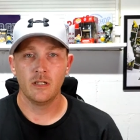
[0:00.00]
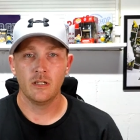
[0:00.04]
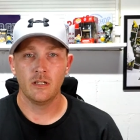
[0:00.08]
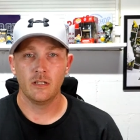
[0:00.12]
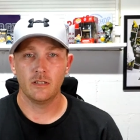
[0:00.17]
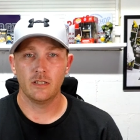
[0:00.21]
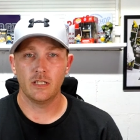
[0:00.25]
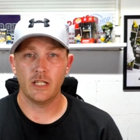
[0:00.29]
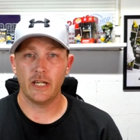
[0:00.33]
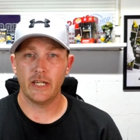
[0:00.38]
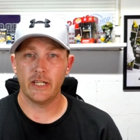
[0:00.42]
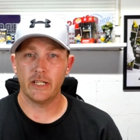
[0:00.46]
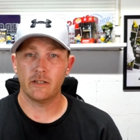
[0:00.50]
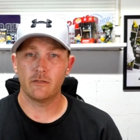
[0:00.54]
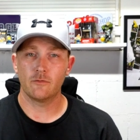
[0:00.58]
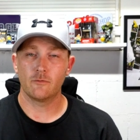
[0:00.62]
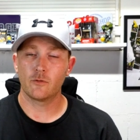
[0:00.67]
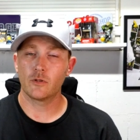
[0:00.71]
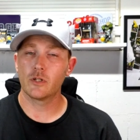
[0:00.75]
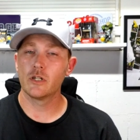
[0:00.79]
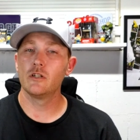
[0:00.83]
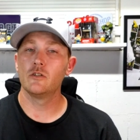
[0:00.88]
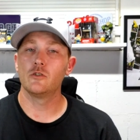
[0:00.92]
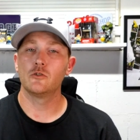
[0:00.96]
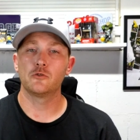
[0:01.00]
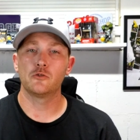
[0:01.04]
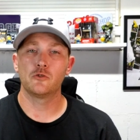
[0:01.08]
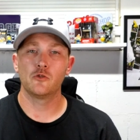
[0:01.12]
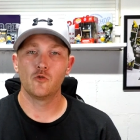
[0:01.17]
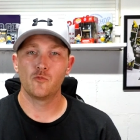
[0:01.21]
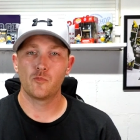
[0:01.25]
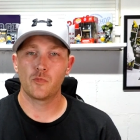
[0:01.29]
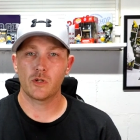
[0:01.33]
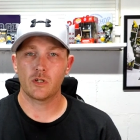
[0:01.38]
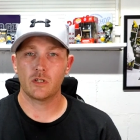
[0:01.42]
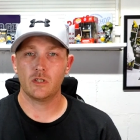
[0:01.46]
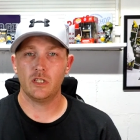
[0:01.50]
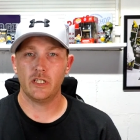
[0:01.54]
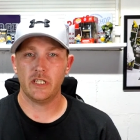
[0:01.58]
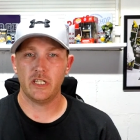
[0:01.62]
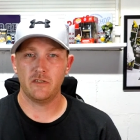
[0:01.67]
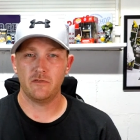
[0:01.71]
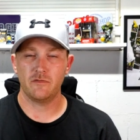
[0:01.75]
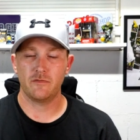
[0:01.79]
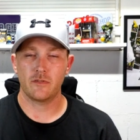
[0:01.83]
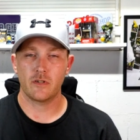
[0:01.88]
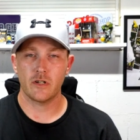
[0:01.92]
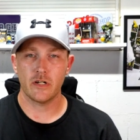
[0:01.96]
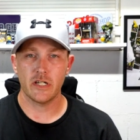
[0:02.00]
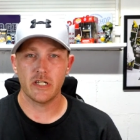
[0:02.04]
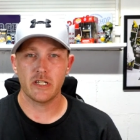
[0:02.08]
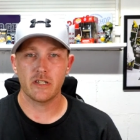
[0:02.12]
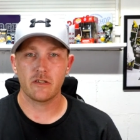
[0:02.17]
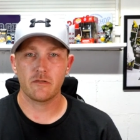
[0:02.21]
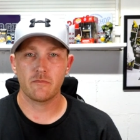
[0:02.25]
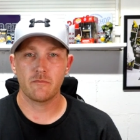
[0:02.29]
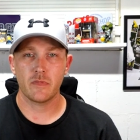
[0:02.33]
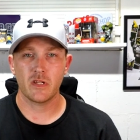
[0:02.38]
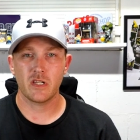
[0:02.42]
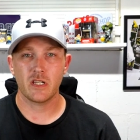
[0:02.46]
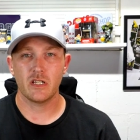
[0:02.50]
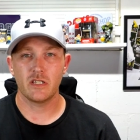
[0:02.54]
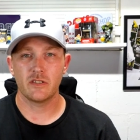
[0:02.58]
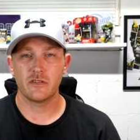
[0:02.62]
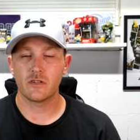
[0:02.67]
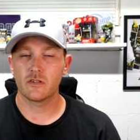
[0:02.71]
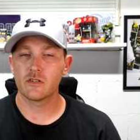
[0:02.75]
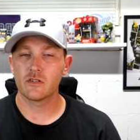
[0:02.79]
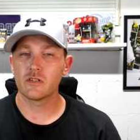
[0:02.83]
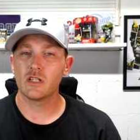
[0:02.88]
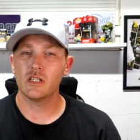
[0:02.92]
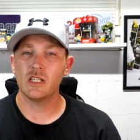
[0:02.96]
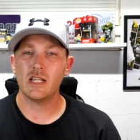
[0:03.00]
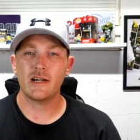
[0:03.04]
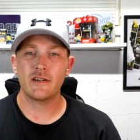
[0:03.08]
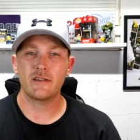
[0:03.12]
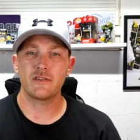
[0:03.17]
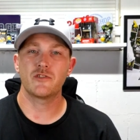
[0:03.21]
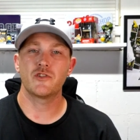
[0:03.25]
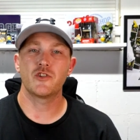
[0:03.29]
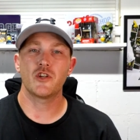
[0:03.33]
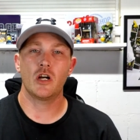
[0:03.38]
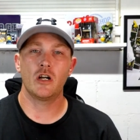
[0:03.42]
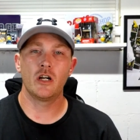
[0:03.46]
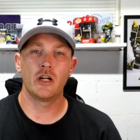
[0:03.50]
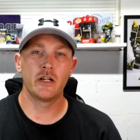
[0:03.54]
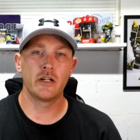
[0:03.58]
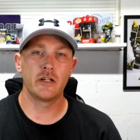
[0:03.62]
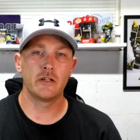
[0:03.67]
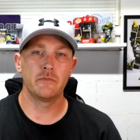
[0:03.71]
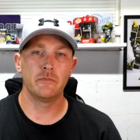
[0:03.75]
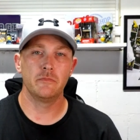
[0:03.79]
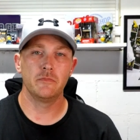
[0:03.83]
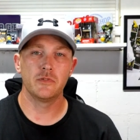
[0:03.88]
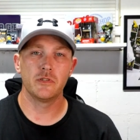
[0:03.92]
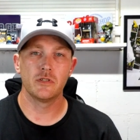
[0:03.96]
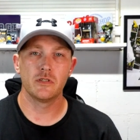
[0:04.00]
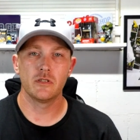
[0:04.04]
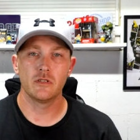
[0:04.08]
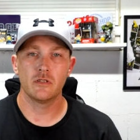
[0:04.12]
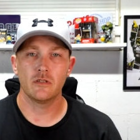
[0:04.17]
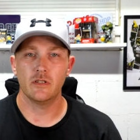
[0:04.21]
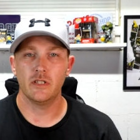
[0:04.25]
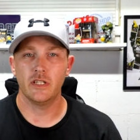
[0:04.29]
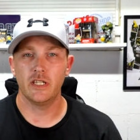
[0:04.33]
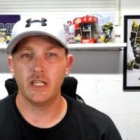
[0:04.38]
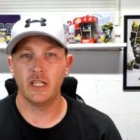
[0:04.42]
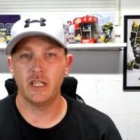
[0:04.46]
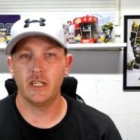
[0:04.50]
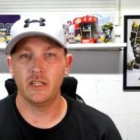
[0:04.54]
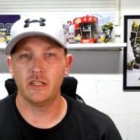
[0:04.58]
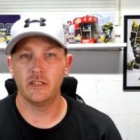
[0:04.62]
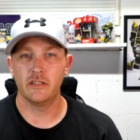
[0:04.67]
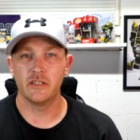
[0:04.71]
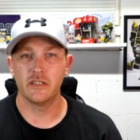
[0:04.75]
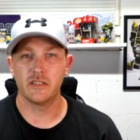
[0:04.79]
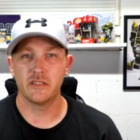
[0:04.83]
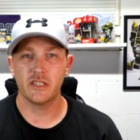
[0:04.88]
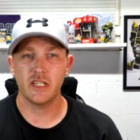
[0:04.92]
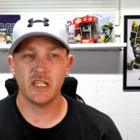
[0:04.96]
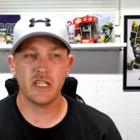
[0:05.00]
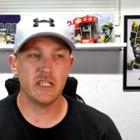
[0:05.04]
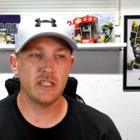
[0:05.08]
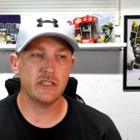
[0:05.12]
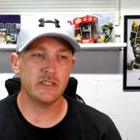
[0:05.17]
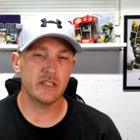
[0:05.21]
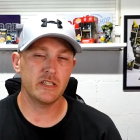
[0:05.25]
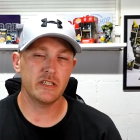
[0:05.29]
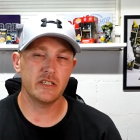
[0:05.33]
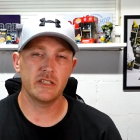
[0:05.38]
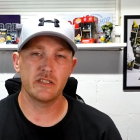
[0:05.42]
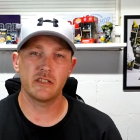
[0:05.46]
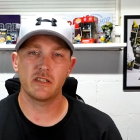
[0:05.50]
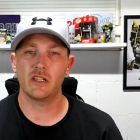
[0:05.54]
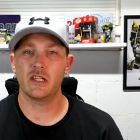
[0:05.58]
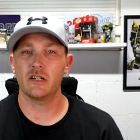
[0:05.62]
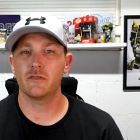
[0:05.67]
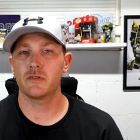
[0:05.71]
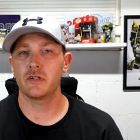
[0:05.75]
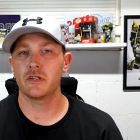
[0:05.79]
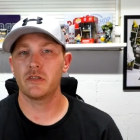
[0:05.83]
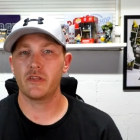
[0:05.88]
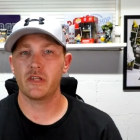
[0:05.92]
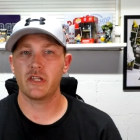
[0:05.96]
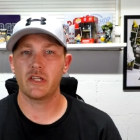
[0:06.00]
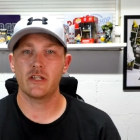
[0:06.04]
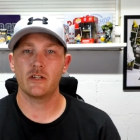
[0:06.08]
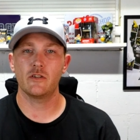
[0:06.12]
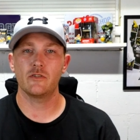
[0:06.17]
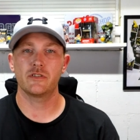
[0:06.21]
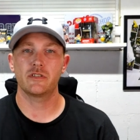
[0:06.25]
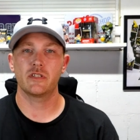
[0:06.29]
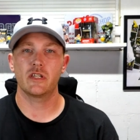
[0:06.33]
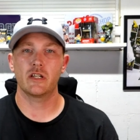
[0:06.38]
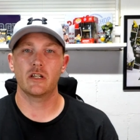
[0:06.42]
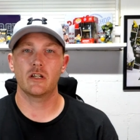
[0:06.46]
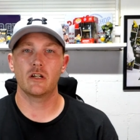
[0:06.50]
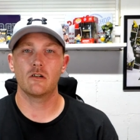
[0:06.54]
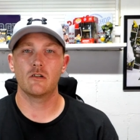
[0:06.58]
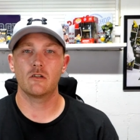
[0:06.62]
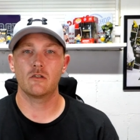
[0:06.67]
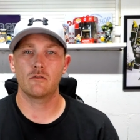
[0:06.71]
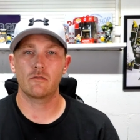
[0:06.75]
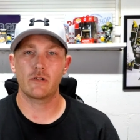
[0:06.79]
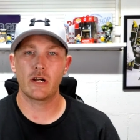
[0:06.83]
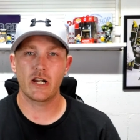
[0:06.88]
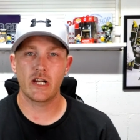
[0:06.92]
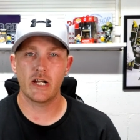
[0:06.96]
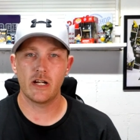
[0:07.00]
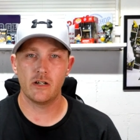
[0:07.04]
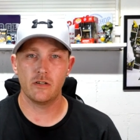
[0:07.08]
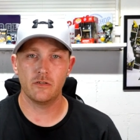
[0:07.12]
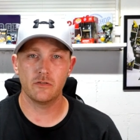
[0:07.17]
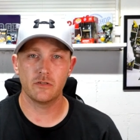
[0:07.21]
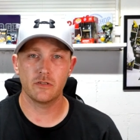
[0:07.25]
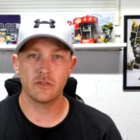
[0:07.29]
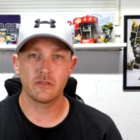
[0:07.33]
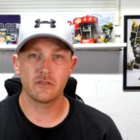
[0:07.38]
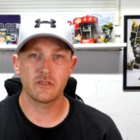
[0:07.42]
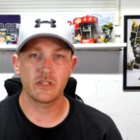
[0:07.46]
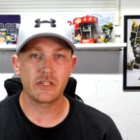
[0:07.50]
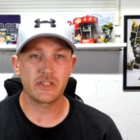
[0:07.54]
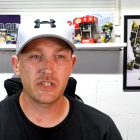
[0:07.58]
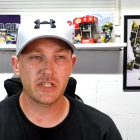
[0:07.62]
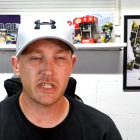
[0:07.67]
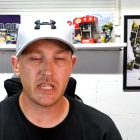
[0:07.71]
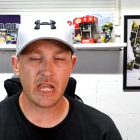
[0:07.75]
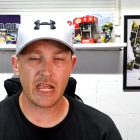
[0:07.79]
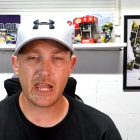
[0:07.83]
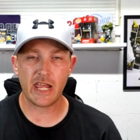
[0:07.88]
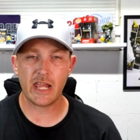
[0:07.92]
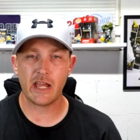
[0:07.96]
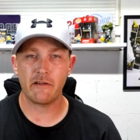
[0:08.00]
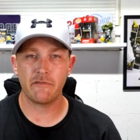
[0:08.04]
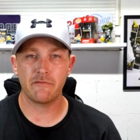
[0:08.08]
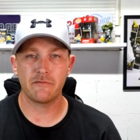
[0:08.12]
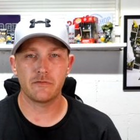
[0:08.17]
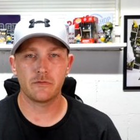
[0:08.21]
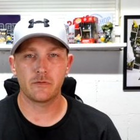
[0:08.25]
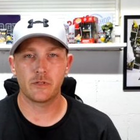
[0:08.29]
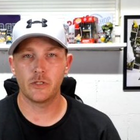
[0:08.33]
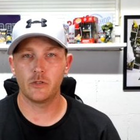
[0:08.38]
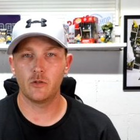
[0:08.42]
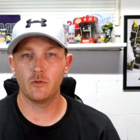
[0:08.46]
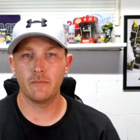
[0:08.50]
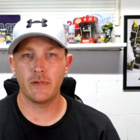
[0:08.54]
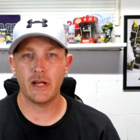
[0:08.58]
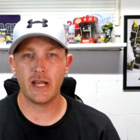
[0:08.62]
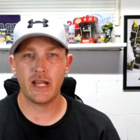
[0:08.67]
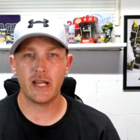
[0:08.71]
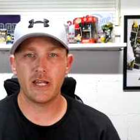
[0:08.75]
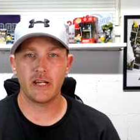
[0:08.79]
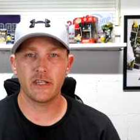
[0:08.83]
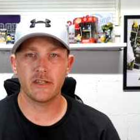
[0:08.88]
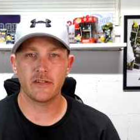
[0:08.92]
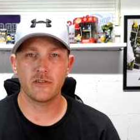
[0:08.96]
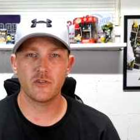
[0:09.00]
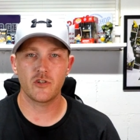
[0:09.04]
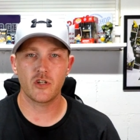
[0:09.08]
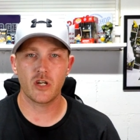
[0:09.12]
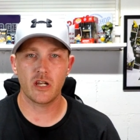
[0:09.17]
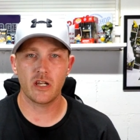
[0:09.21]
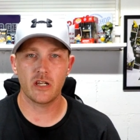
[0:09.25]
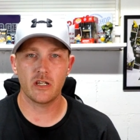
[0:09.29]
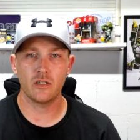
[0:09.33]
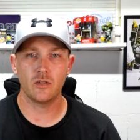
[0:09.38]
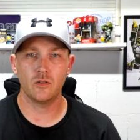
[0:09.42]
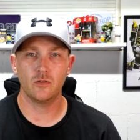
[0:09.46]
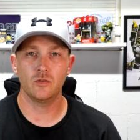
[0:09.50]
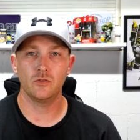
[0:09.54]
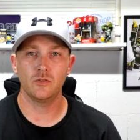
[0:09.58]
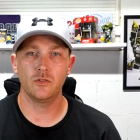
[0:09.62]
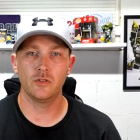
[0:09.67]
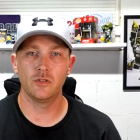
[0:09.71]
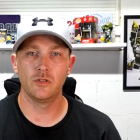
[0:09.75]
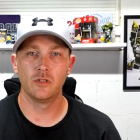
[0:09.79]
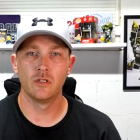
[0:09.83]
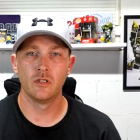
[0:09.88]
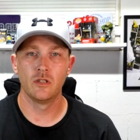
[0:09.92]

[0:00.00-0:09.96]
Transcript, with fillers: like real super clean freaks, because there's a lot of germs and diseases and everything else that go around. Staff's real bad in jails.